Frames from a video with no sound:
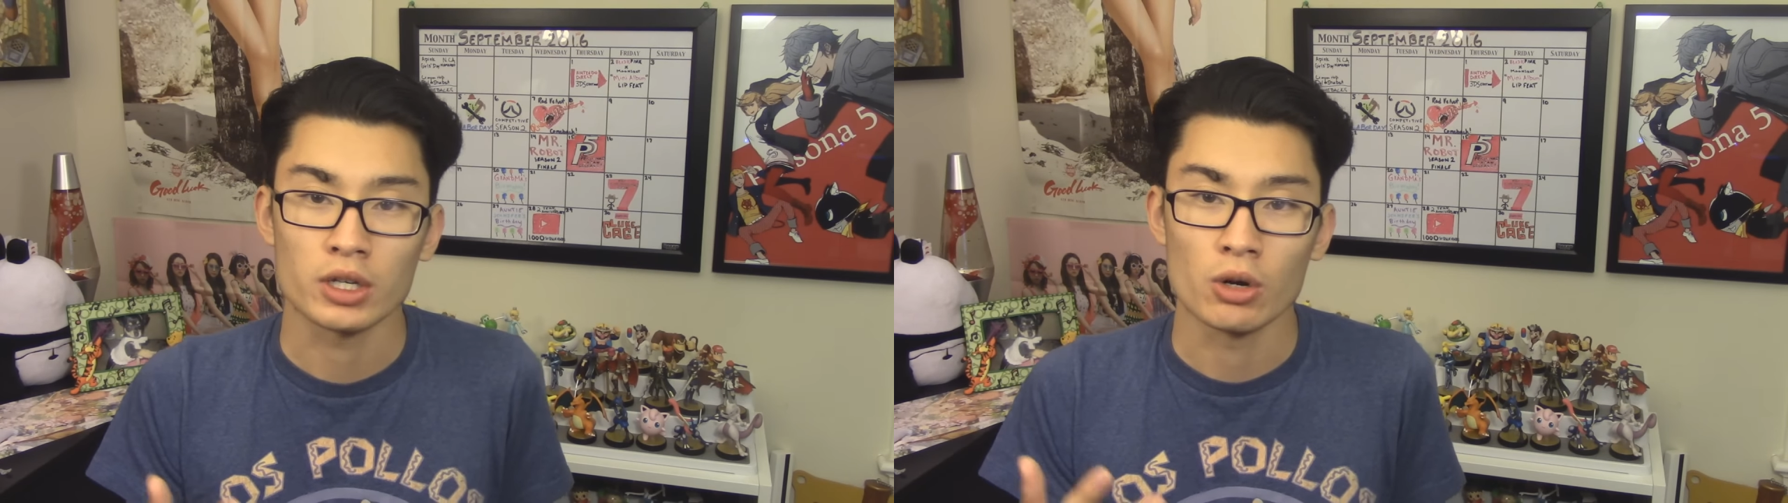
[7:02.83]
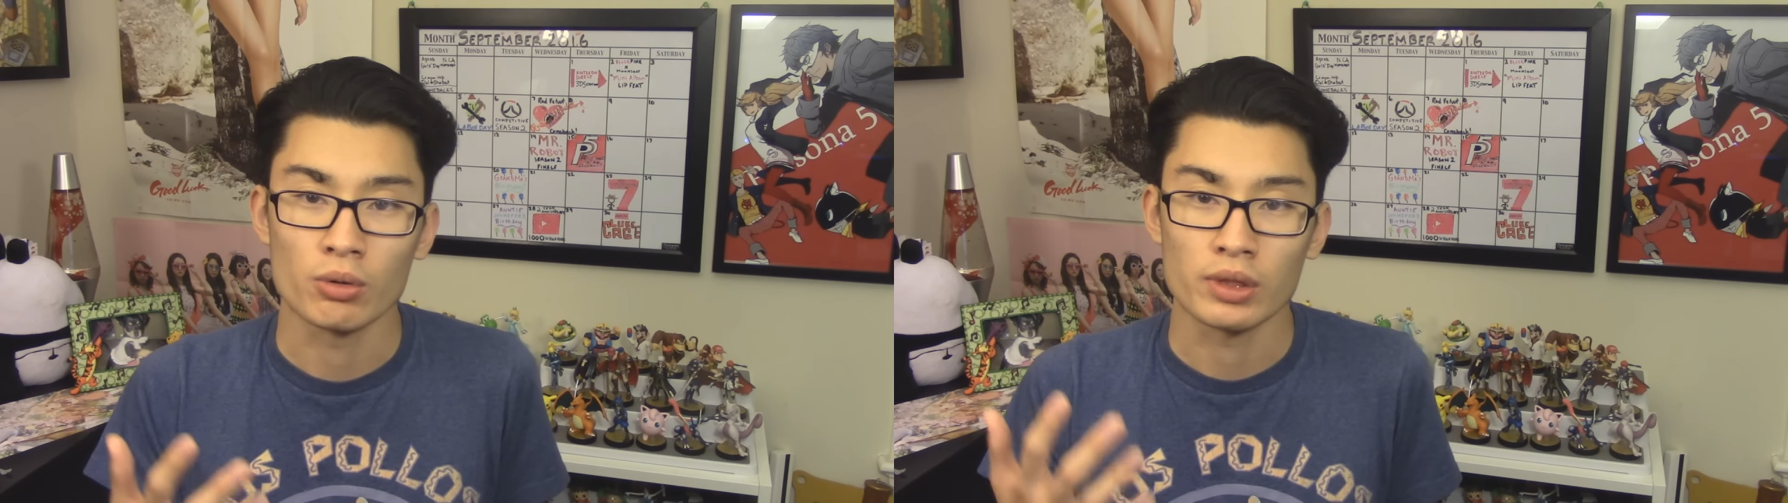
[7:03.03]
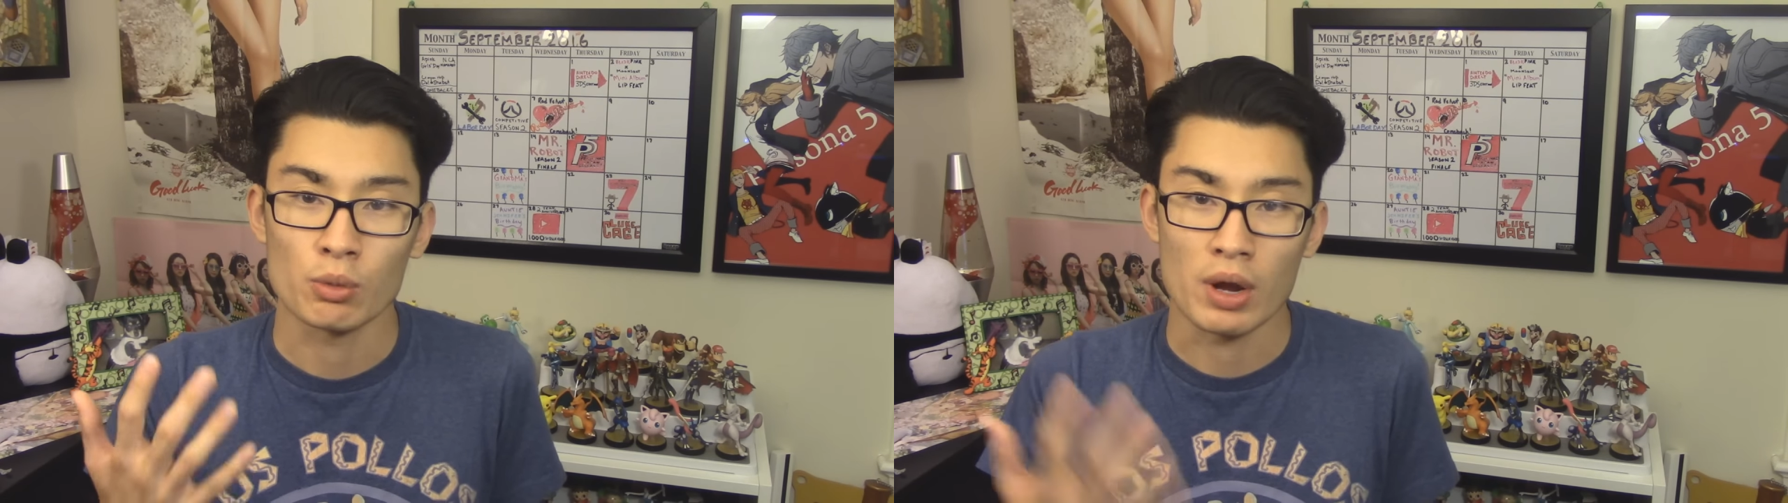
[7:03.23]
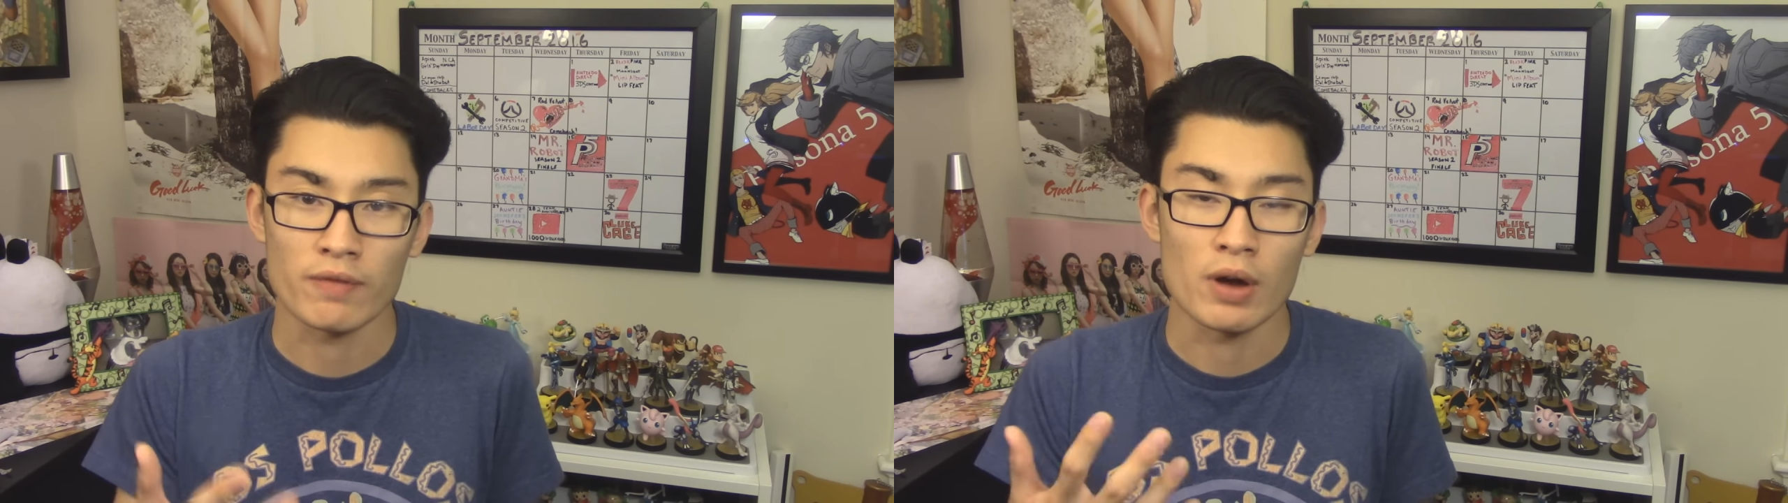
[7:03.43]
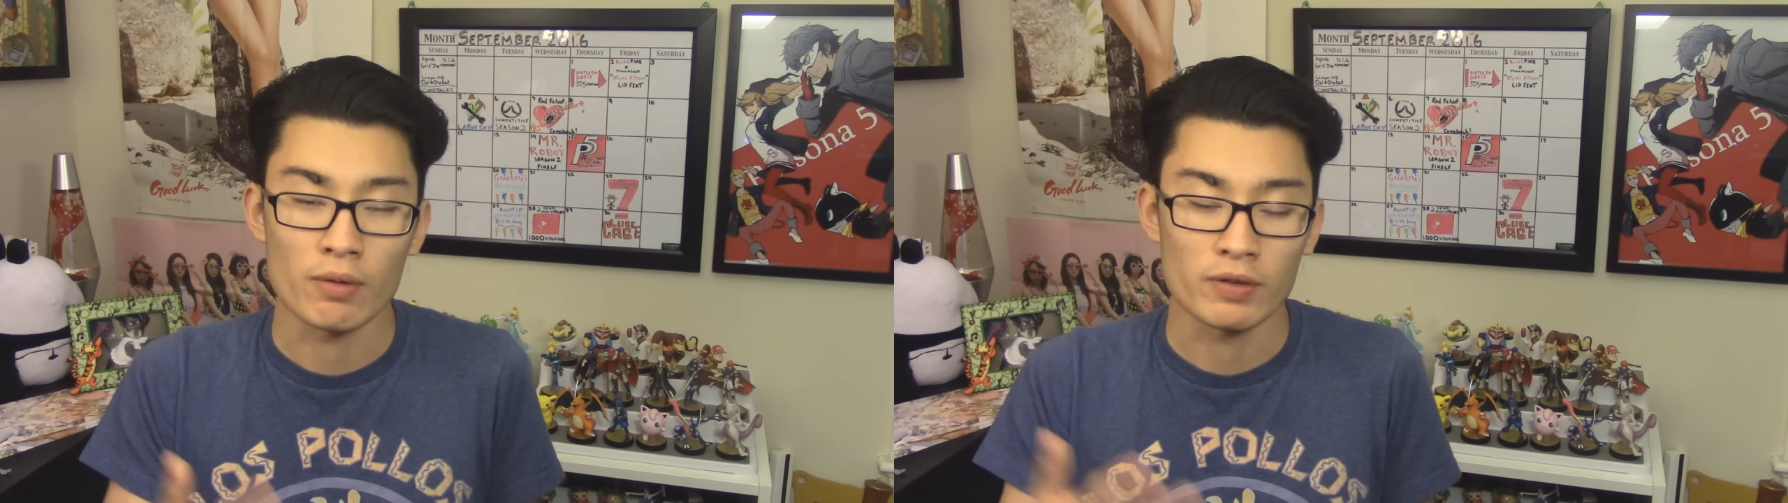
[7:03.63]
you know, the
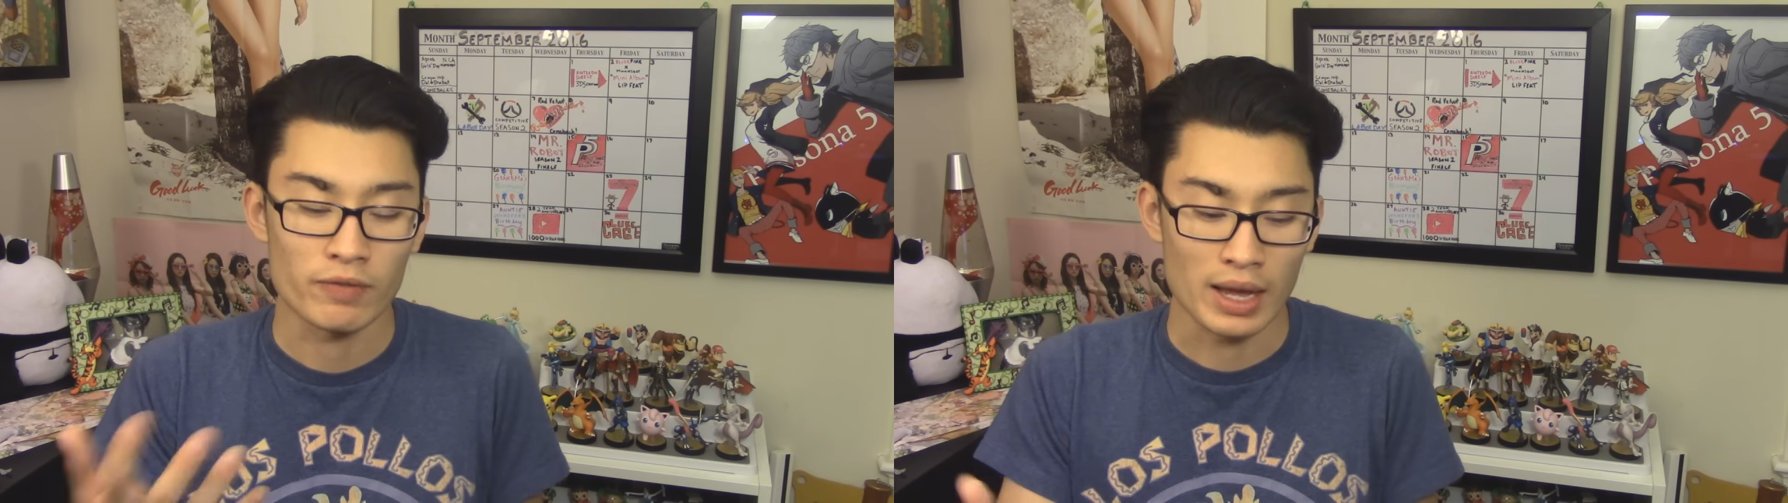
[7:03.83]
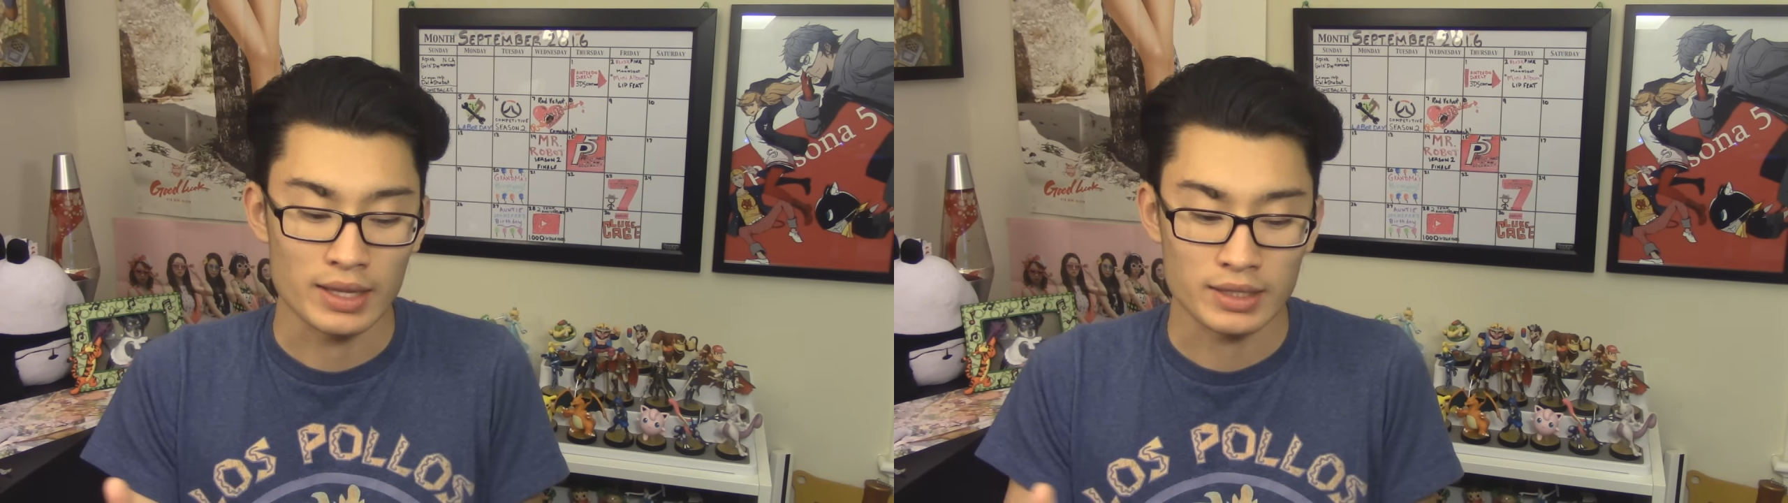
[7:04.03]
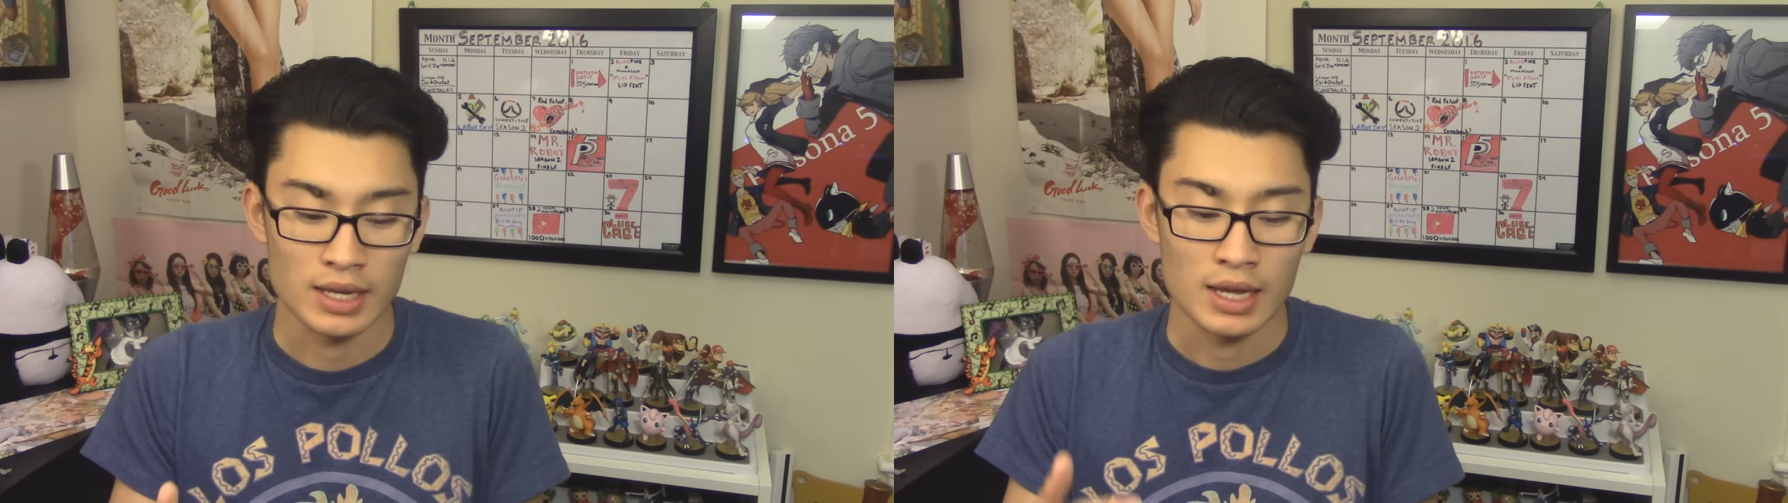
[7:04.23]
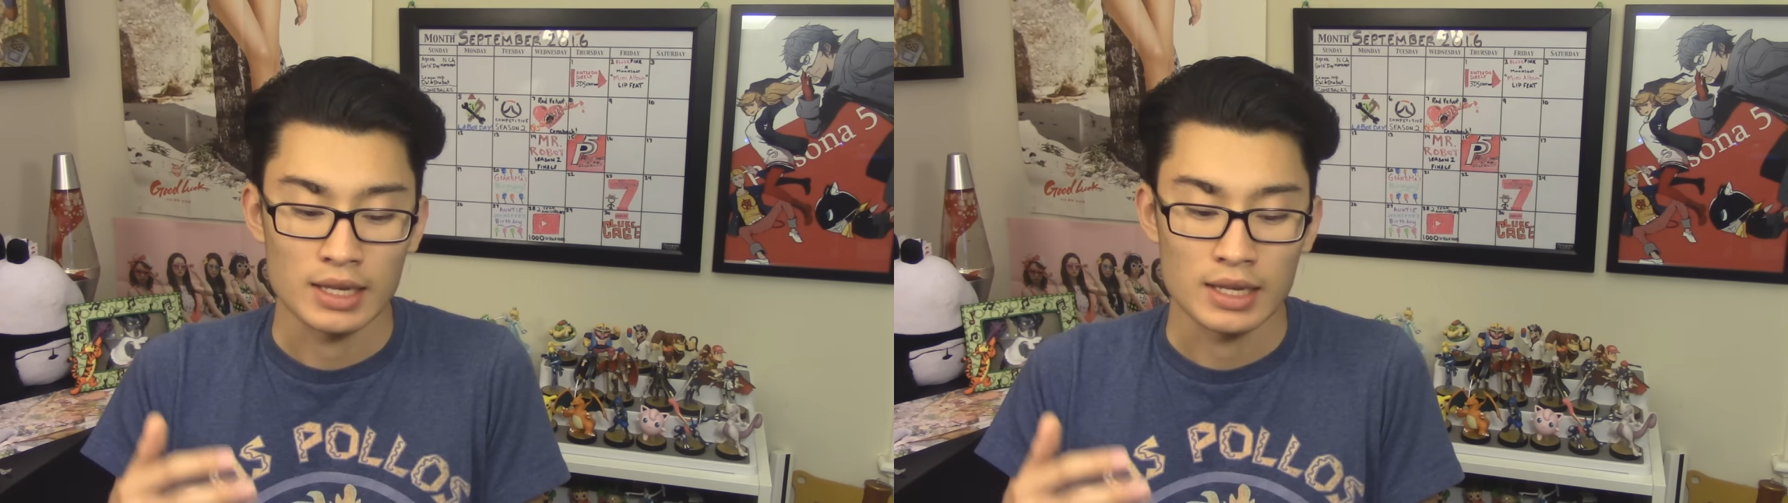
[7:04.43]
Red Velvet fans